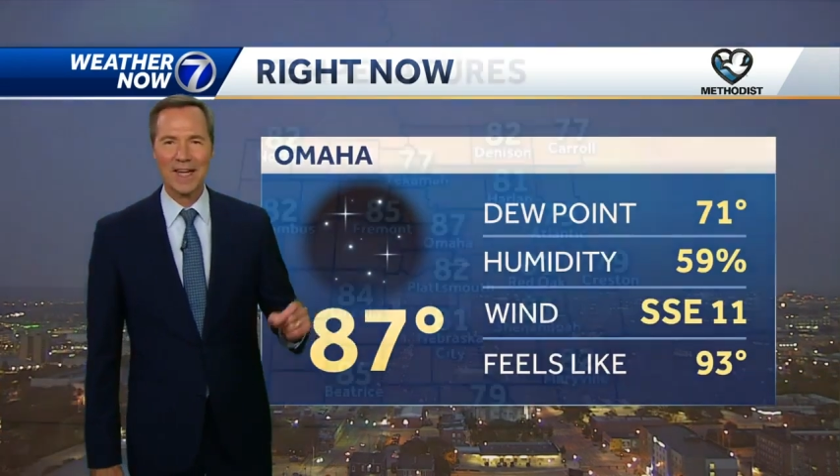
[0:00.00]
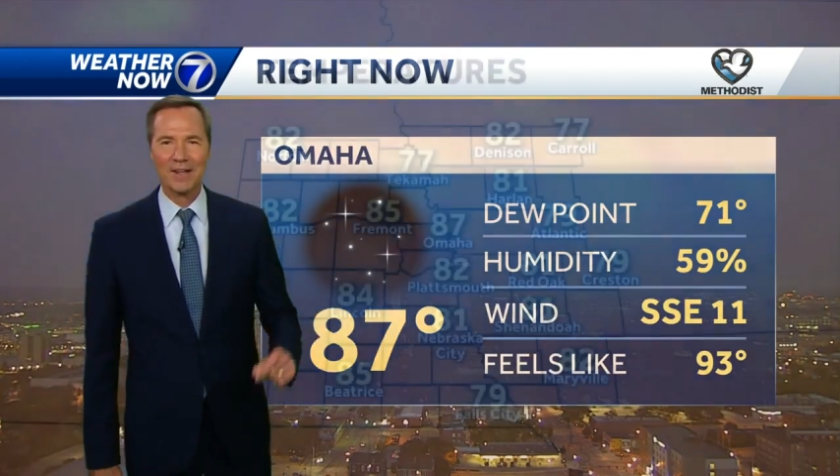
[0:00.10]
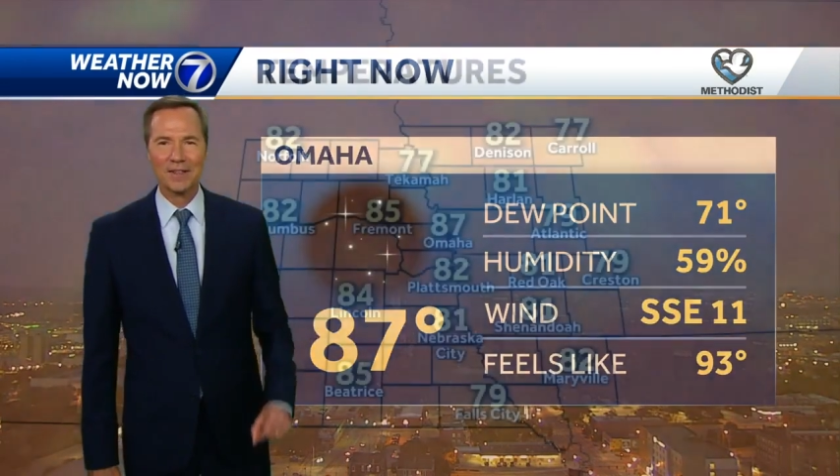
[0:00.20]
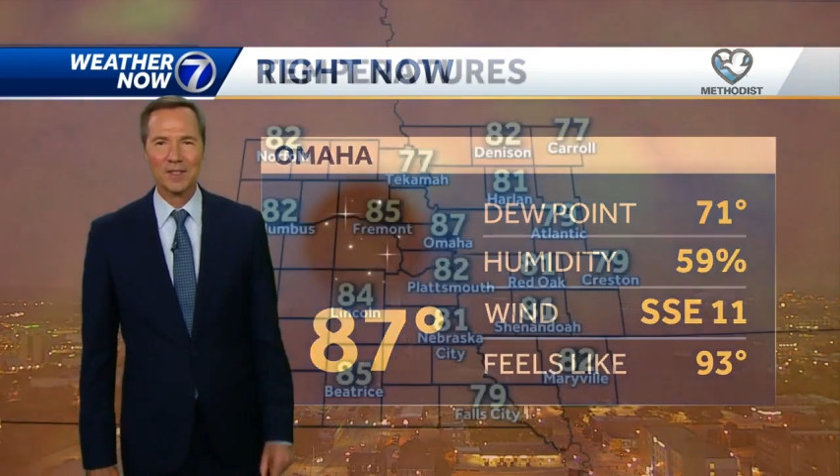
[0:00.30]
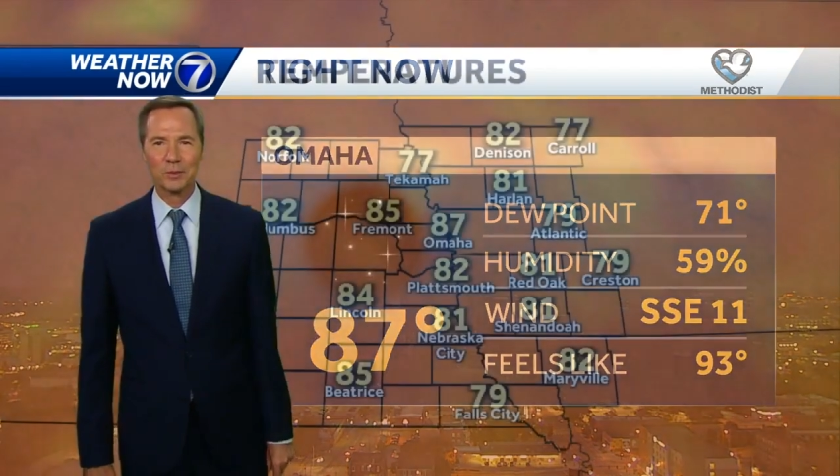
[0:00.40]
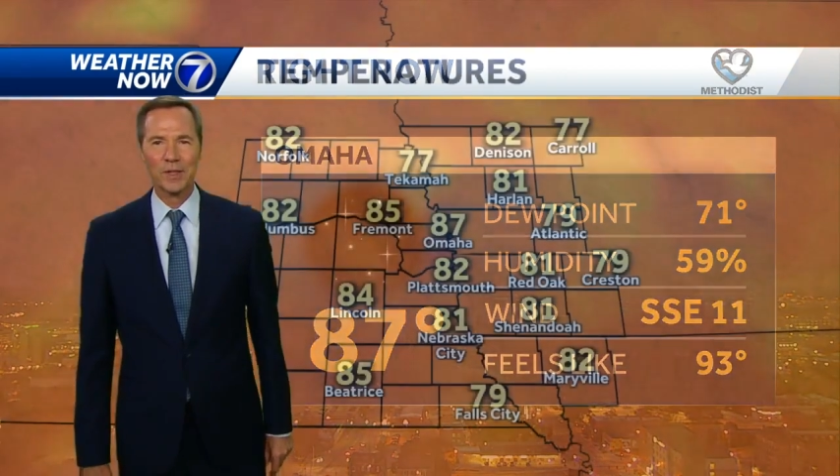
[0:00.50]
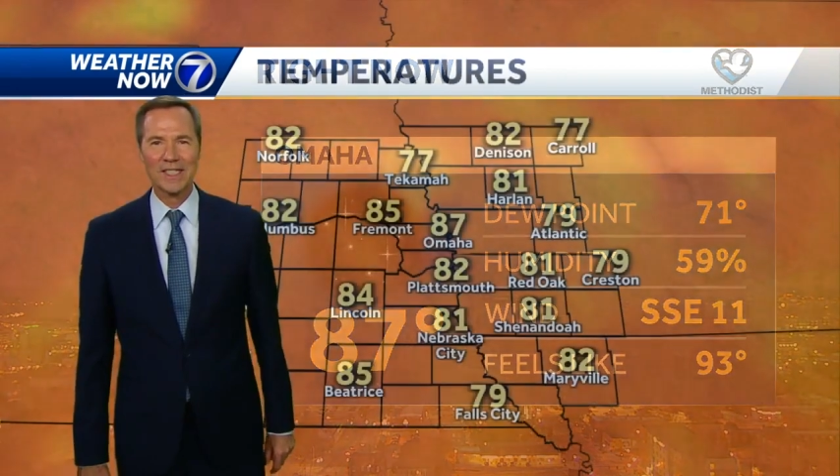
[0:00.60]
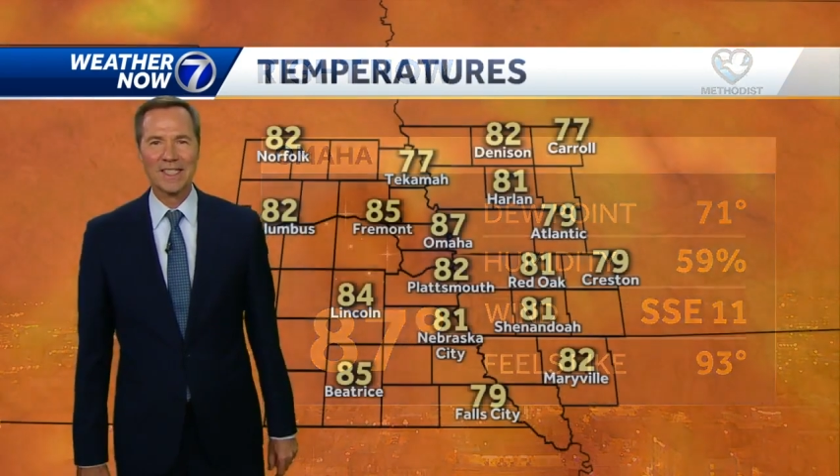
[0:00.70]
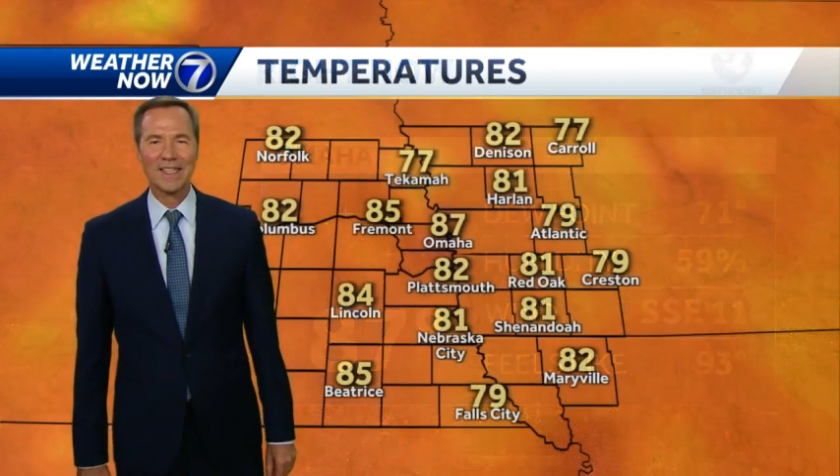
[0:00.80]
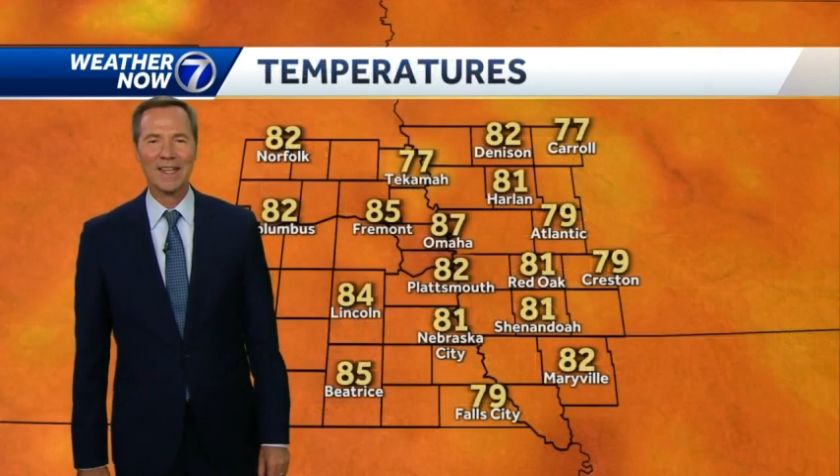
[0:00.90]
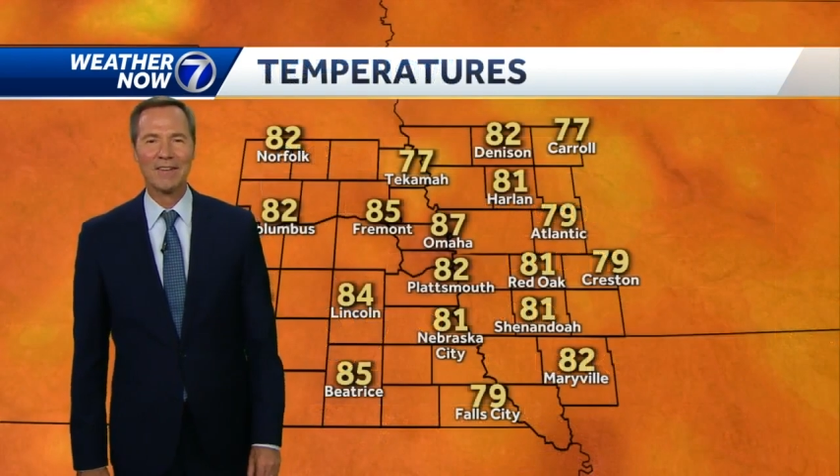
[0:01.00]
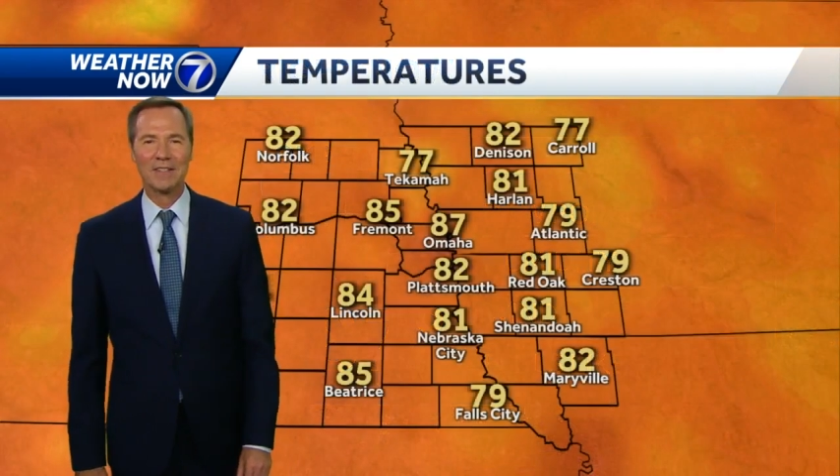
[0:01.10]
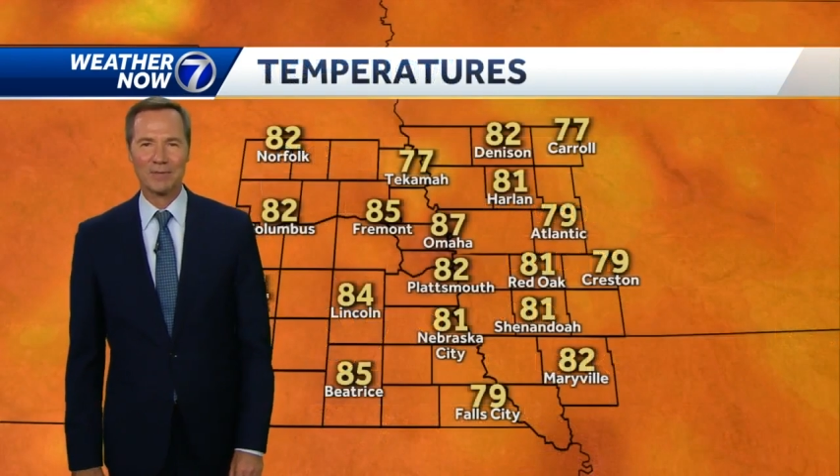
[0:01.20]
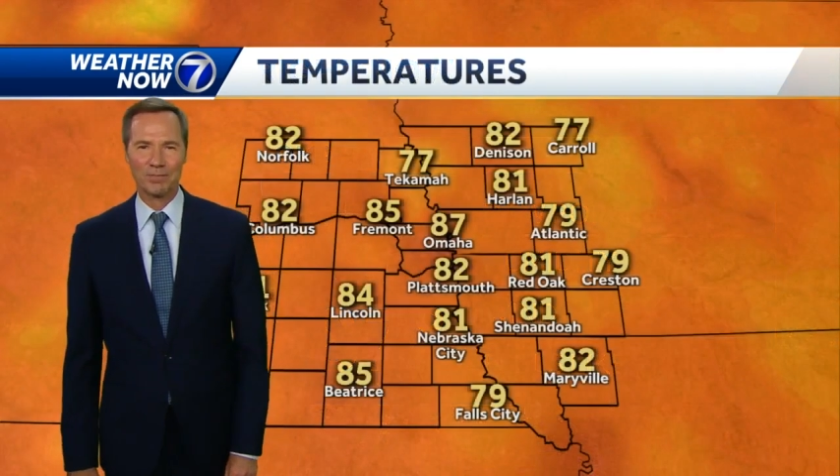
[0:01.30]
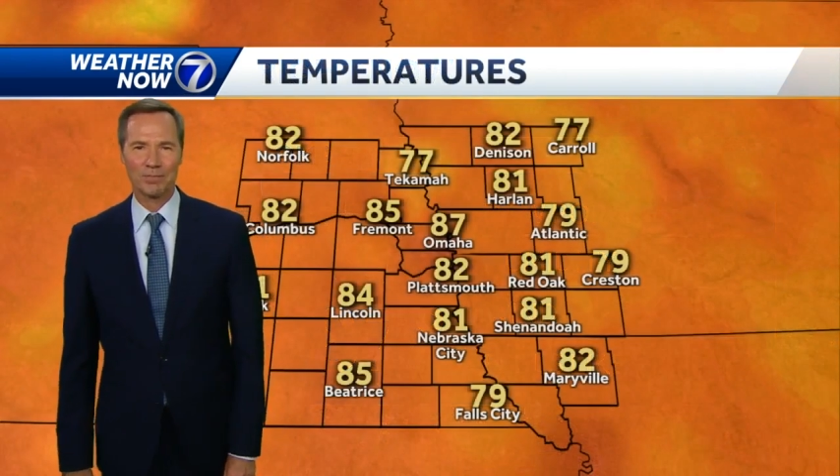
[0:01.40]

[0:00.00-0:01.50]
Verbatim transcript: southeast breeze 11.